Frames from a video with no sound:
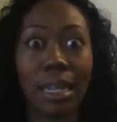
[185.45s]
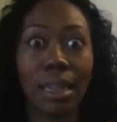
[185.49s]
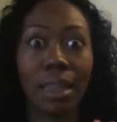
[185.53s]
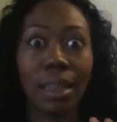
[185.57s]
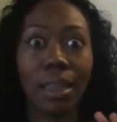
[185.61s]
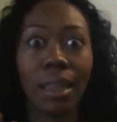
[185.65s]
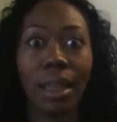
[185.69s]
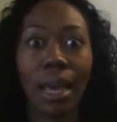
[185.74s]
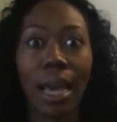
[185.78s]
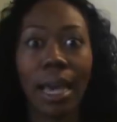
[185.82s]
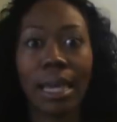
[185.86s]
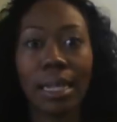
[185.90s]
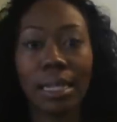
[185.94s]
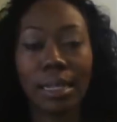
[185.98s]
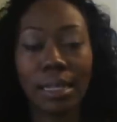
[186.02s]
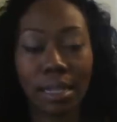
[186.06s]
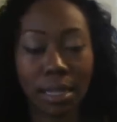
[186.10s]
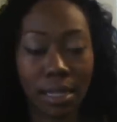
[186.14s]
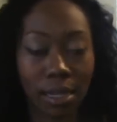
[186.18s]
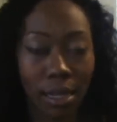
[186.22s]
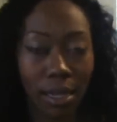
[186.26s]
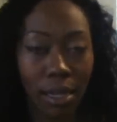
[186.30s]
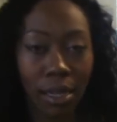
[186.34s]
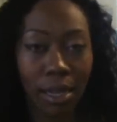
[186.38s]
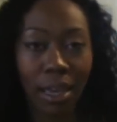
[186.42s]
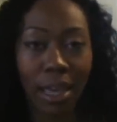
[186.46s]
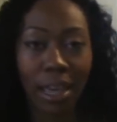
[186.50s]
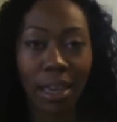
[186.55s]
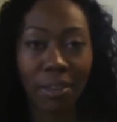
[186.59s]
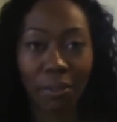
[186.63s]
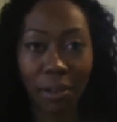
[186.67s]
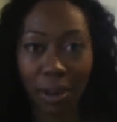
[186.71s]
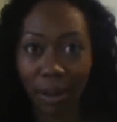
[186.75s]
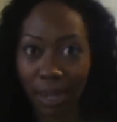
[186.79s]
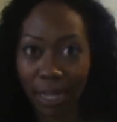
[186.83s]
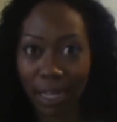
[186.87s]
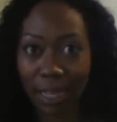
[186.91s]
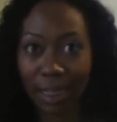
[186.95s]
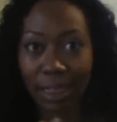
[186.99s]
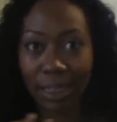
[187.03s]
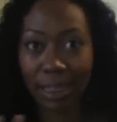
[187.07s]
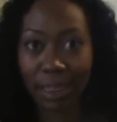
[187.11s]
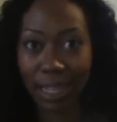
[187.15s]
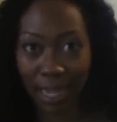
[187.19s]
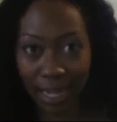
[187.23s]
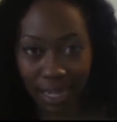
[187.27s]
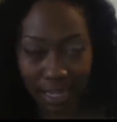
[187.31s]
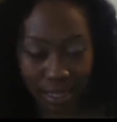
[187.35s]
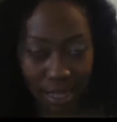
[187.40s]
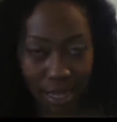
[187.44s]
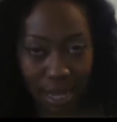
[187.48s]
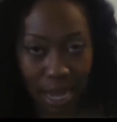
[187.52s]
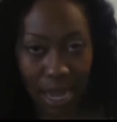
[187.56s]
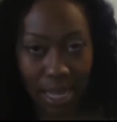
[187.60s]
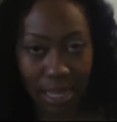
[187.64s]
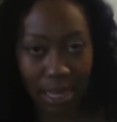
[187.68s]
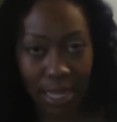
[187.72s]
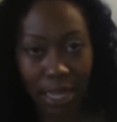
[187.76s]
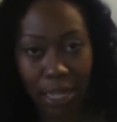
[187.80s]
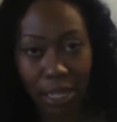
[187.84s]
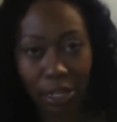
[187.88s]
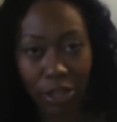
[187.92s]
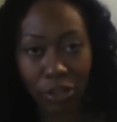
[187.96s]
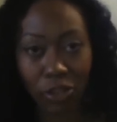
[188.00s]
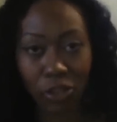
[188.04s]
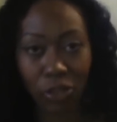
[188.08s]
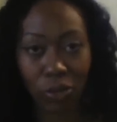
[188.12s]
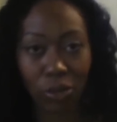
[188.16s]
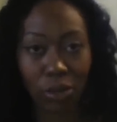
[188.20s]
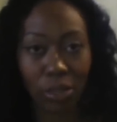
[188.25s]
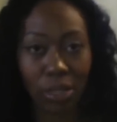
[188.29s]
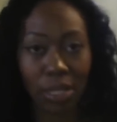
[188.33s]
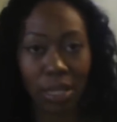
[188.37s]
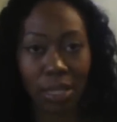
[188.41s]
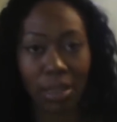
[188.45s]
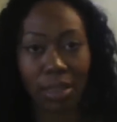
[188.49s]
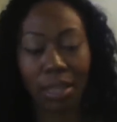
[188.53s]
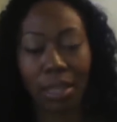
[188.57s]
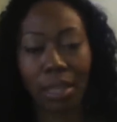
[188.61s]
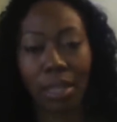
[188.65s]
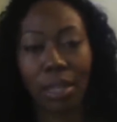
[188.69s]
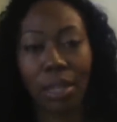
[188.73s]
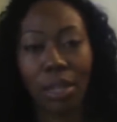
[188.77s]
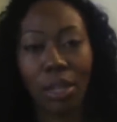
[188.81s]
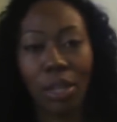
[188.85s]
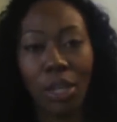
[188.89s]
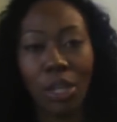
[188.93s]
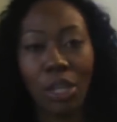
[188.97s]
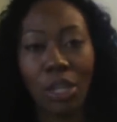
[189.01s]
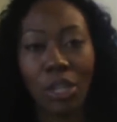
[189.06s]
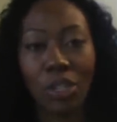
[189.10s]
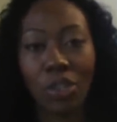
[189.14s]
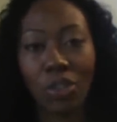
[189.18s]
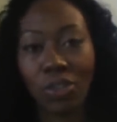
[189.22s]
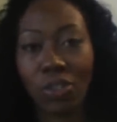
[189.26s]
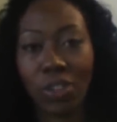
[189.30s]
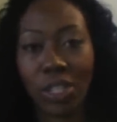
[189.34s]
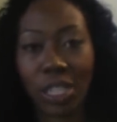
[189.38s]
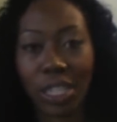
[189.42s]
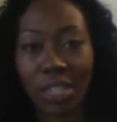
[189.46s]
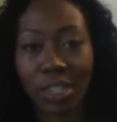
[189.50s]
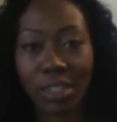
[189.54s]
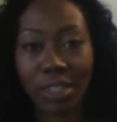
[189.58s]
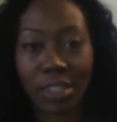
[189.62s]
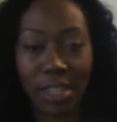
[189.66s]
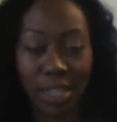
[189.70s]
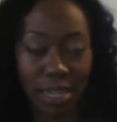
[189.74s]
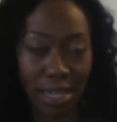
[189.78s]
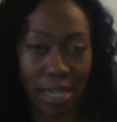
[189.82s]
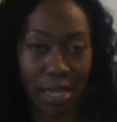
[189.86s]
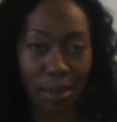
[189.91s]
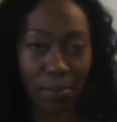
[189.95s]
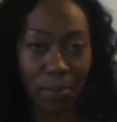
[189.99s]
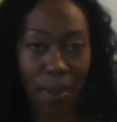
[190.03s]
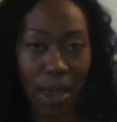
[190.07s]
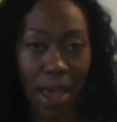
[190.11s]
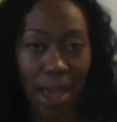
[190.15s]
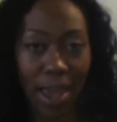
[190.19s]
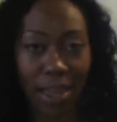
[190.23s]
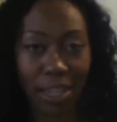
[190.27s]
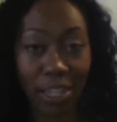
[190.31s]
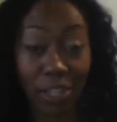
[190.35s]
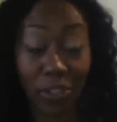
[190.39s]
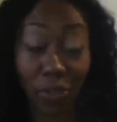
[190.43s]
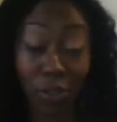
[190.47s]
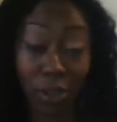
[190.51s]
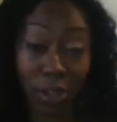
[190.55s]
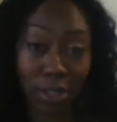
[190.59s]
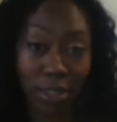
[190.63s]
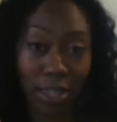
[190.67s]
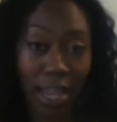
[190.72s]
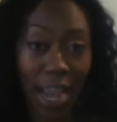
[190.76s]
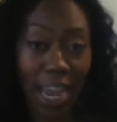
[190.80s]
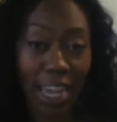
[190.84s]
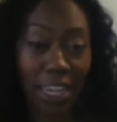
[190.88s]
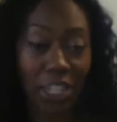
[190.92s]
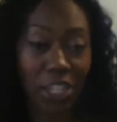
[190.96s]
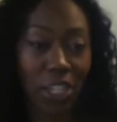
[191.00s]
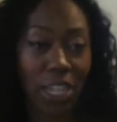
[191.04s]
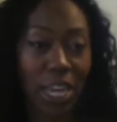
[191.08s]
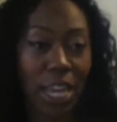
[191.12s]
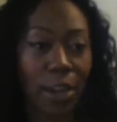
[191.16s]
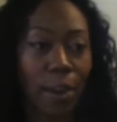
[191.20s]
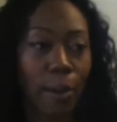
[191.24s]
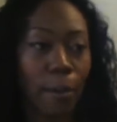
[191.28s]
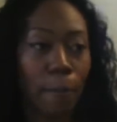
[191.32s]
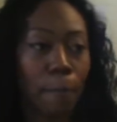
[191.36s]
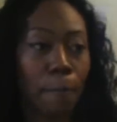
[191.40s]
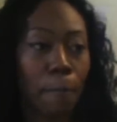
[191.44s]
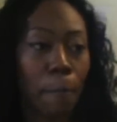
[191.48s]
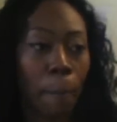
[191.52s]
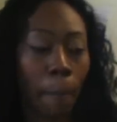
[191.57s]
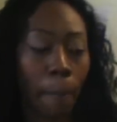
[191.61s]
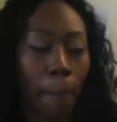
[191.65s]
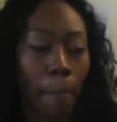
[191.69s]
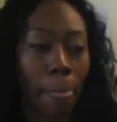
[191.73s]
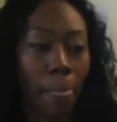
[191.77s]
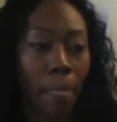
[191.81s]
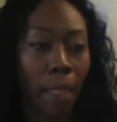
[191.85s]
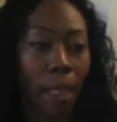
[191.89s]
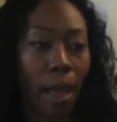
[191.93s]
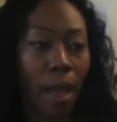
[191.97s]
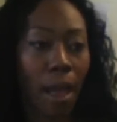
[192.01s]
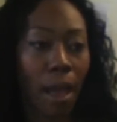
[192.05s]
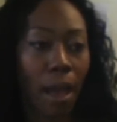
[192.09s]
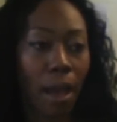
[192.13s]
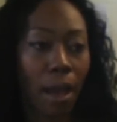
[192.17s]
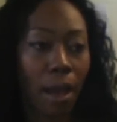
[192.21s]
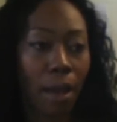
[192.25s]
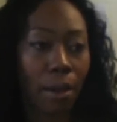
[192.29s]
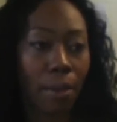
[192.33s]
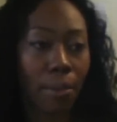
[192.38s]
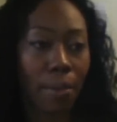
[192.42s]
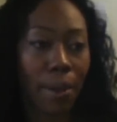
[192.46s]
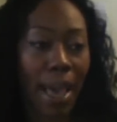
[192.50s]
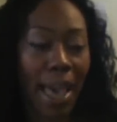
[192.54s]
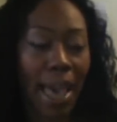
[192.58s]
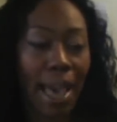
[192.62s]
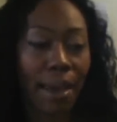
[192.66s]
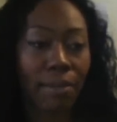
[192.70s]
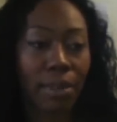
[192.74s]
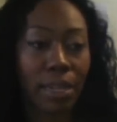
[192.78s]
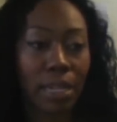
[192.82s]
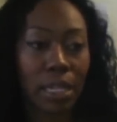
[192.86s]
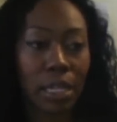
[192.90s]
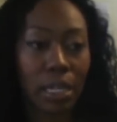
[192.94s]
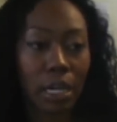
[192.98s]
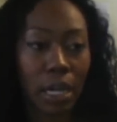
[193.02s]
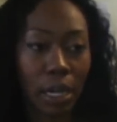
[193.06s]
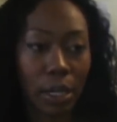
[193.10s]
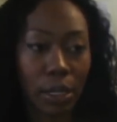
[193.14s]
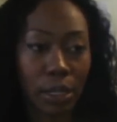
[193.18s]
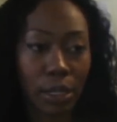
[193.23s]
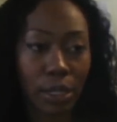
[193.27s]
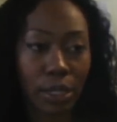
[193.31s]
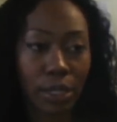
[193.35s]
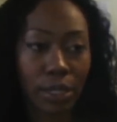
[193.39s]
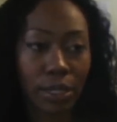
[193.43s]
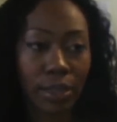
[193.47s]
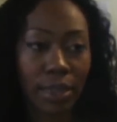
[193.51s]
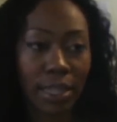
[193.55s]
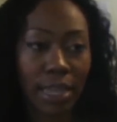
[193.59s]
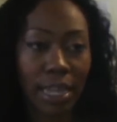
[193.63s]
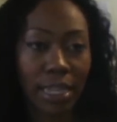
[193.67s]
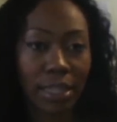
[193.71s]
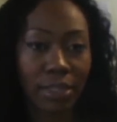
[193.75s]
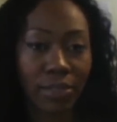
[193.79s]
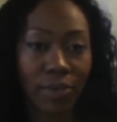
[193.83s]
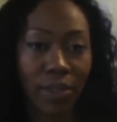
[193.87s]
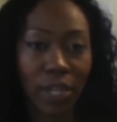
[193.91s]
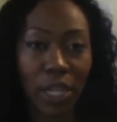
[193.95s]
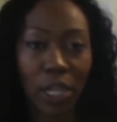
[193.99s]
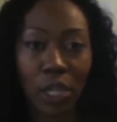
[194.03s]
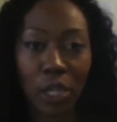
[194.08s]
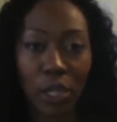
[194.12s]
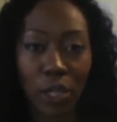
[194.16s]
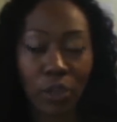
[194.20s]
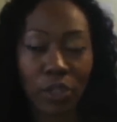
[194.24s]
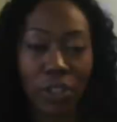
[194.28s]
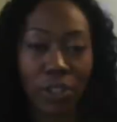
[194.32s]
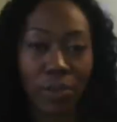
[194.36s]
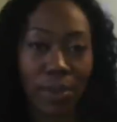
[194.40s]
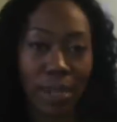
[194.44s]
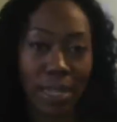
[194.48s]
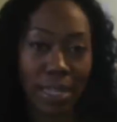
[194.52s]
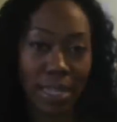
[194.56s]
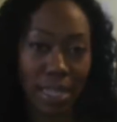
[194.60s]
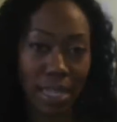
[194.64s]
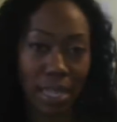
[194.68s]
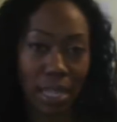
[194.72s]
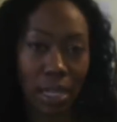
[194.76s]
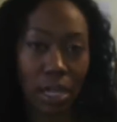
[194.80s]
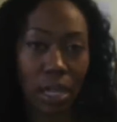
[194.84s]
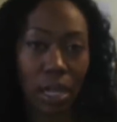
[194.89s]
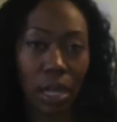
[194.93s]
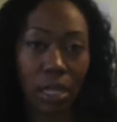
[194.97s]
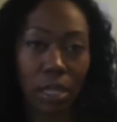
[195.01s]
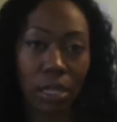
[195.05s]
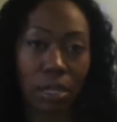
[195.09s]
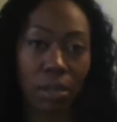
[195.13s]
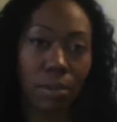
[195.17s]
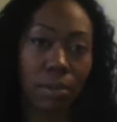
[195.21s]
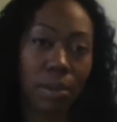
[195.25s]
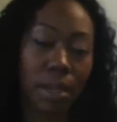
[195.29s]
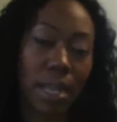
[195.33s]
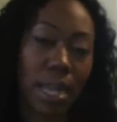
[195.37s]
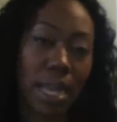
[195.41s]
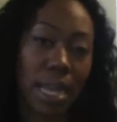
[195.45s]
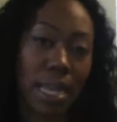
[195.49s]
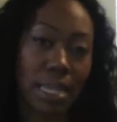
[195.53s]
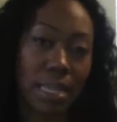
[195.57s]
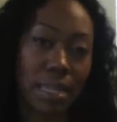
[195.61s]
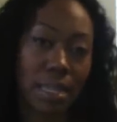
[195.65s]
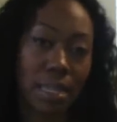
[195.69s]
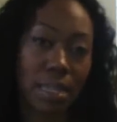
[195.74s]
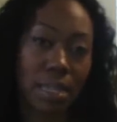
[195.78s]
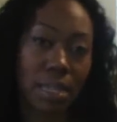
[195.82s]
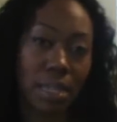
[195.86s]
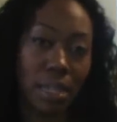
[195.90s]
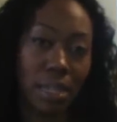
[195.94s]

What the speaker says: a very light highlight contour, nothing too serious or deep. And as far as eyeshadow, I have on a color that's very close to my skin color, but it has